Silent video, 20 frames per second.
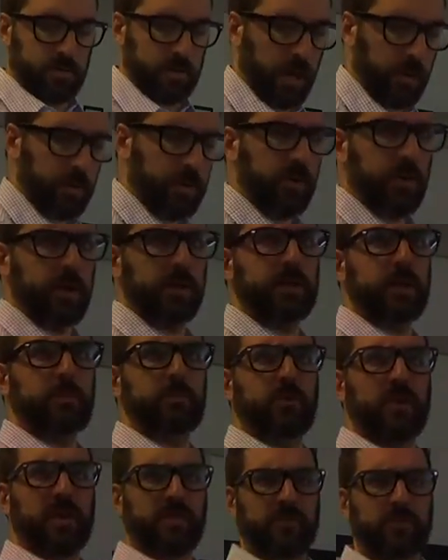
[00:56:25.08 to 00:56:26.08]
How are we doing on time?
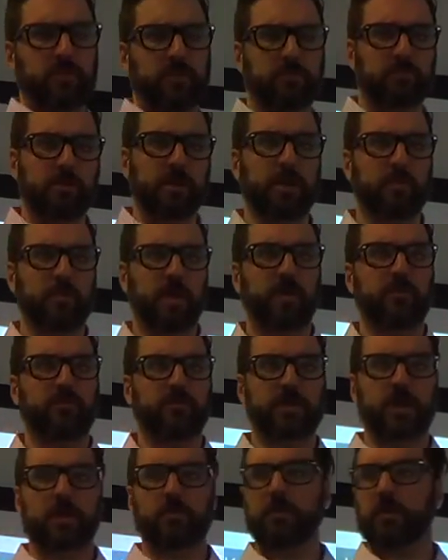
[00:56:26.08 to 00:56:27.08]
Do I have till 3? Am I over
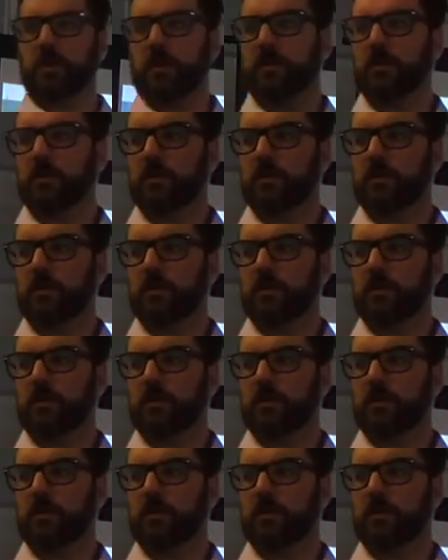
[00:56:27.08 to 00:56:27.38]
time already?